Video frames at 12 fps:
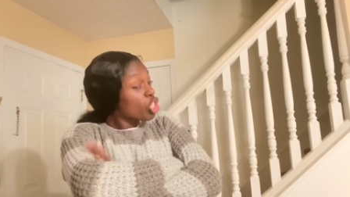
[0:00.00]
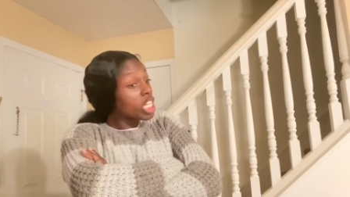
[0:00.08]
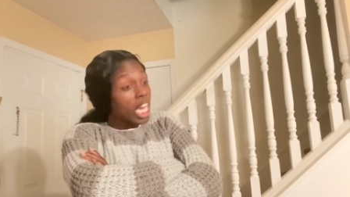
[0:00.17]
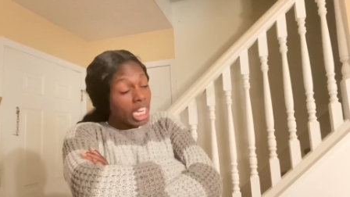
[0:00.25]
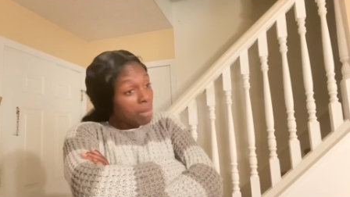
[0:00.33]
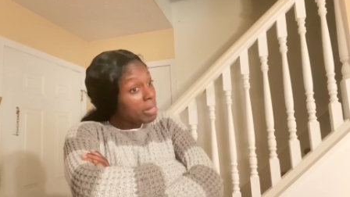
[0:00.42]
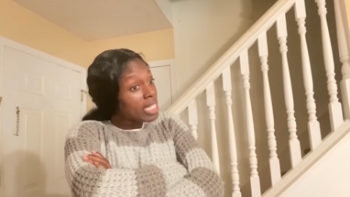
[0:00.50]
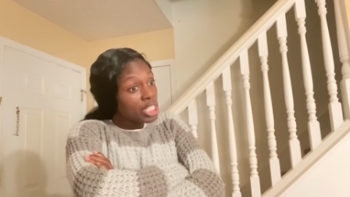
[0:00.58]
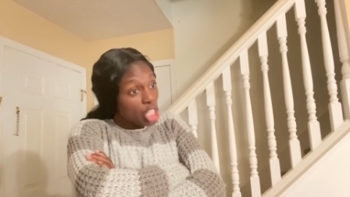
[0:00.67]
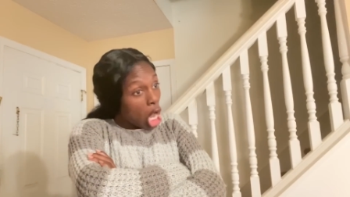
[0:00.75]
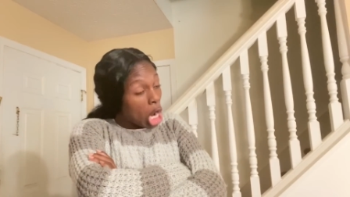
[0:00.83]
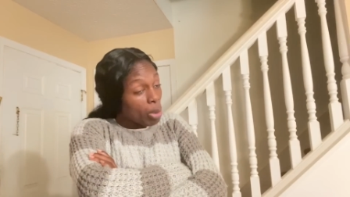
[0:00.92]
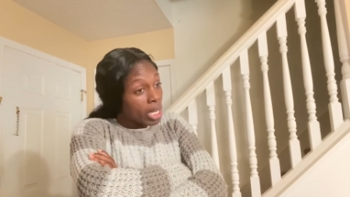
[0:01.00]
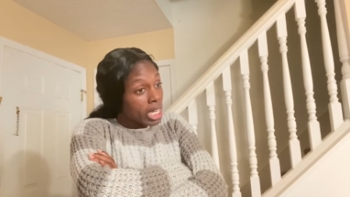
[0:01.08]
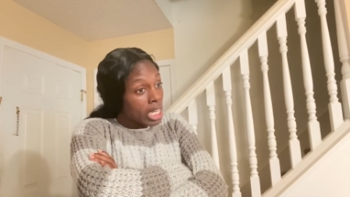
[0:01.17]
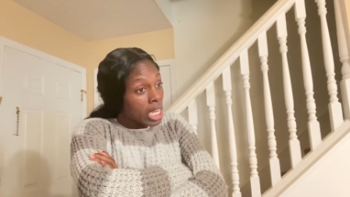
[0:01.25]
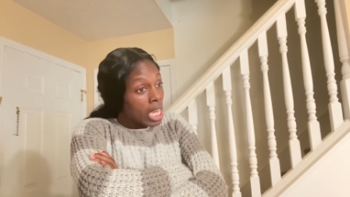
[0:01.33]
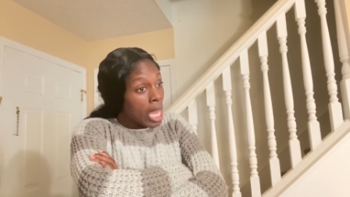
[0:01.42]
gonna be sorry
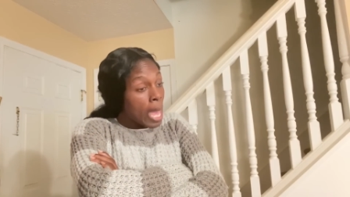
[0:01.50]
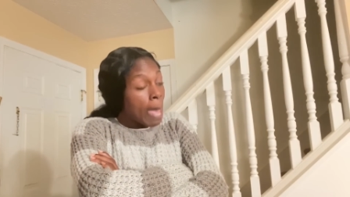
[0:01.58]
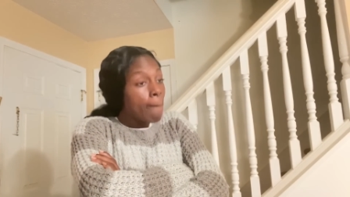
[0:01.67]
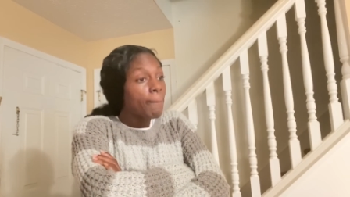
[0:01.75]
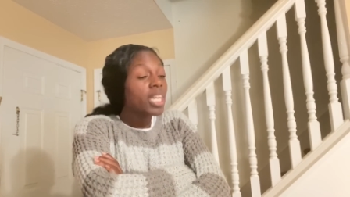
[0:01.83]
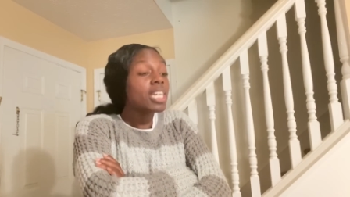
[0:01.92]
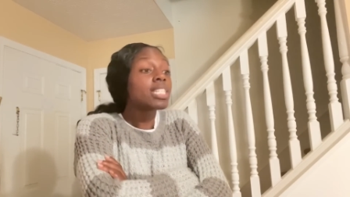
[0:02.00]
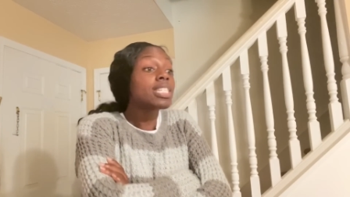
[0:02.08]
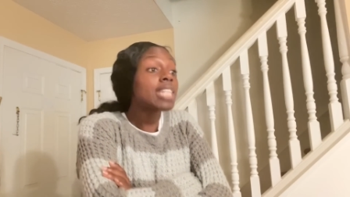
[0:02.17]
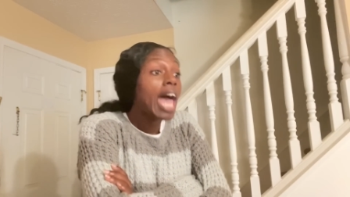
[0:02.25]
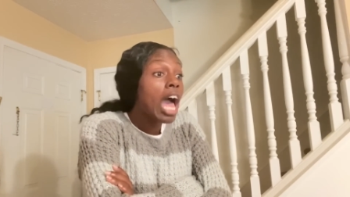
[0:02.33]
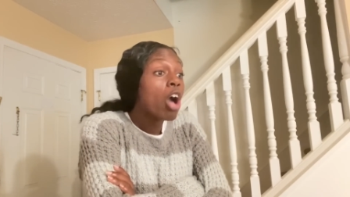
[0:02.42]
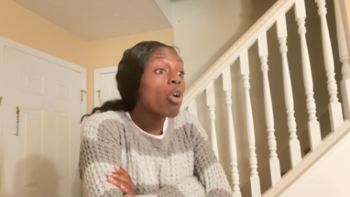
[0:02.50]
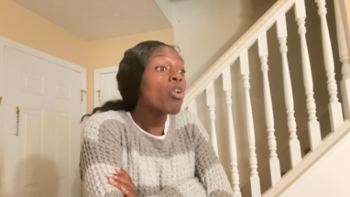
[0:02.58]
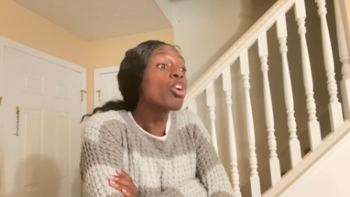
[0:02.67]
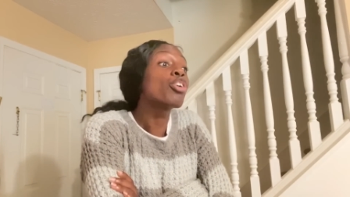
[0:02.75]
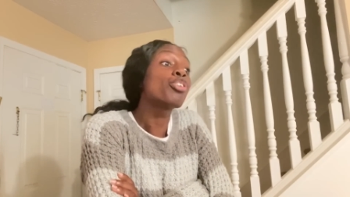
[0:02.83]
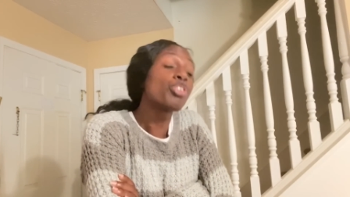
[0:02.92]
because now
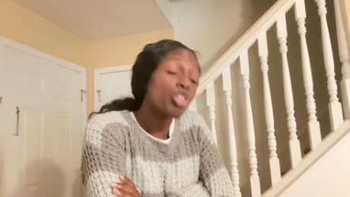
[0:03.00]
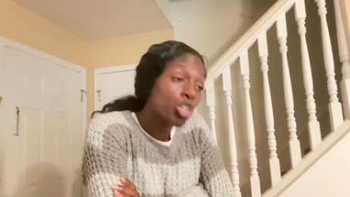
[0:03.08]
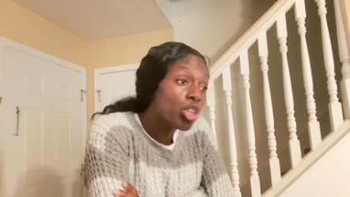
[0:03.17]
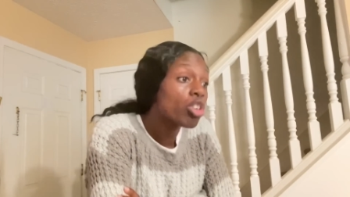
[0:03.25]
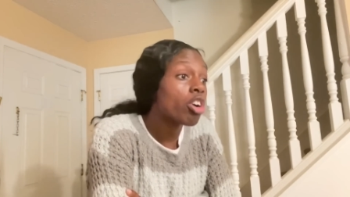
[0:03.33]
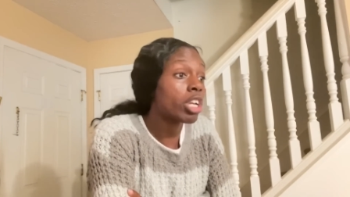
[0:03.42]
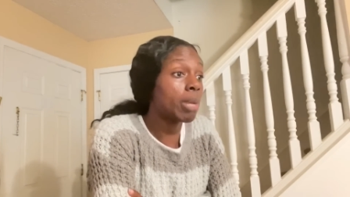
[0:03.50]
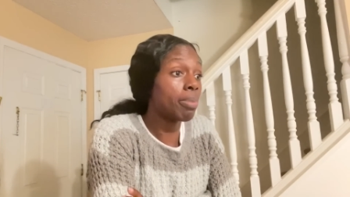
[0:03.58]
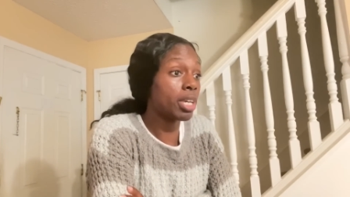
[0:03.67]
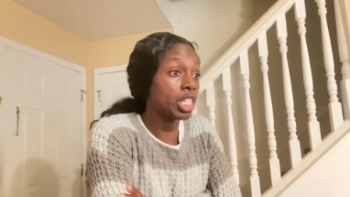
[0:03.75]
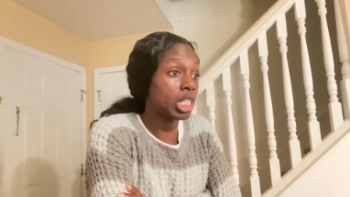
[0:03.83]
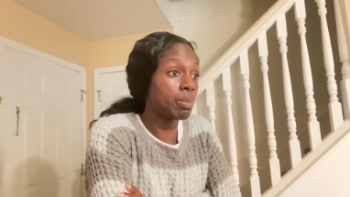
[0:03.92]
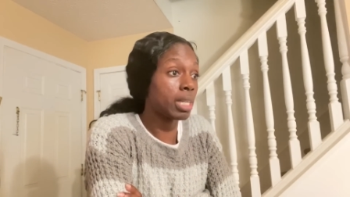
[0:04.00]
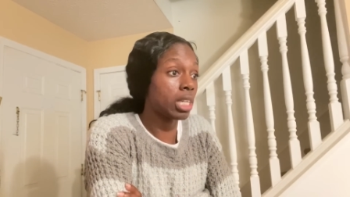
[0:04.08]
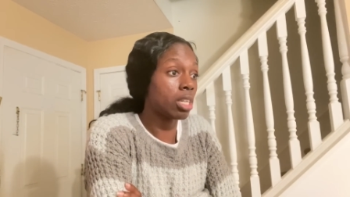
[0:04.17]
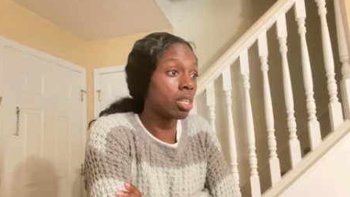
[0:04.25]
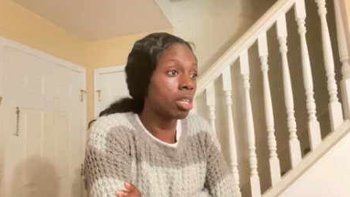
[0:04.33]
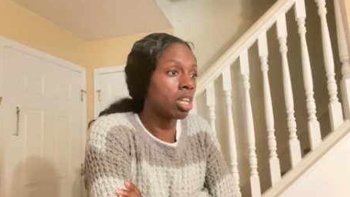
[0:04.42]
you're on a punishment.
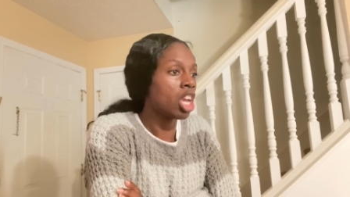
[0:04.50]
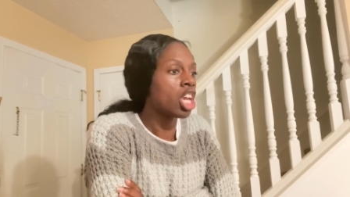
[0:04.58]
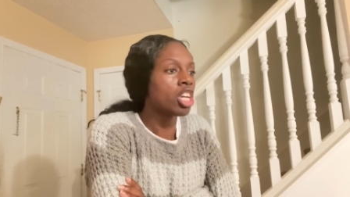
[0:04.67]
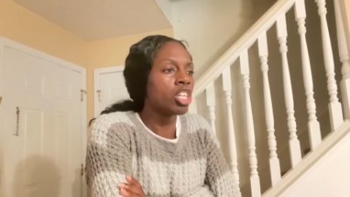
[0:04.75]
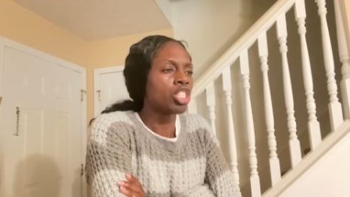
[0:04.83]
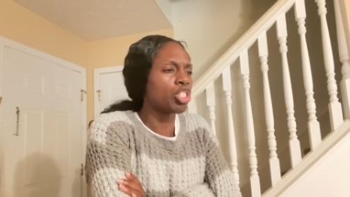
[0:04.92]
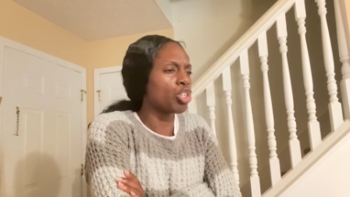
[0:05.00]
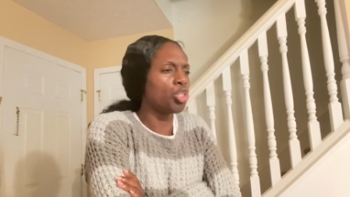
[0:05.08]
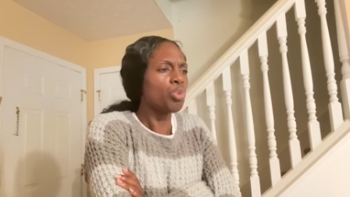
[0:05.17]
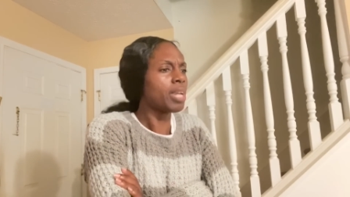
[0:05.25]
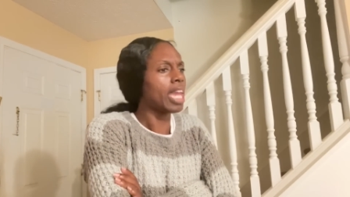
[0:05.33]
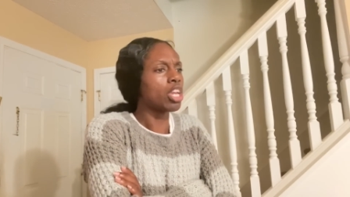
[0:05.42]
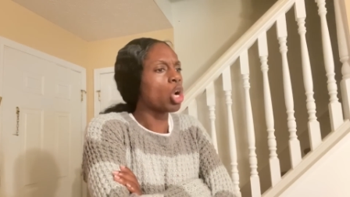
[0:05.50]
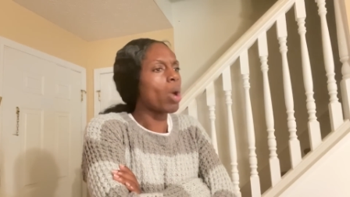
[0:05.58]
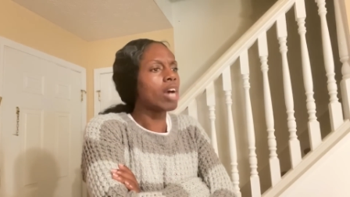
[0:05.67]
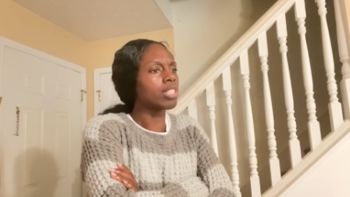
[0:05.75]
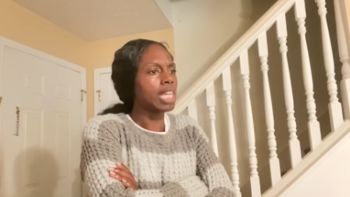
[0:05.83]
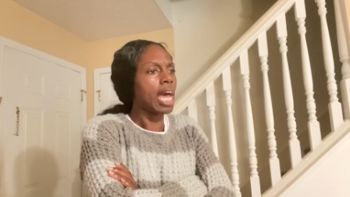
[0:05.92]
So you can't go
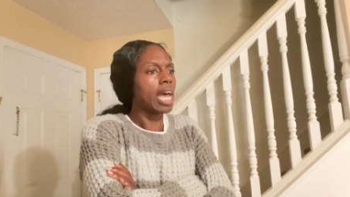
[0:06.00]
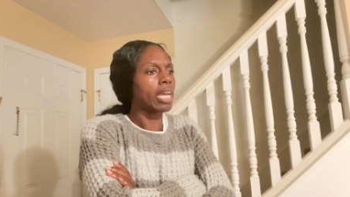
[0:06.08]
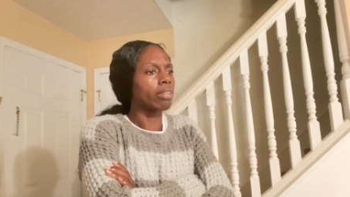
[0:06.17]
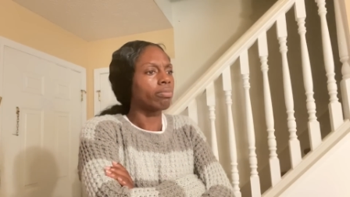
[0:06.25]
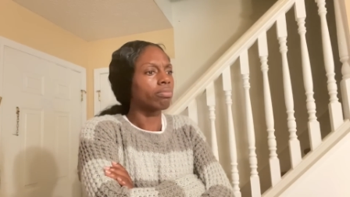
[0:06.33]
outside.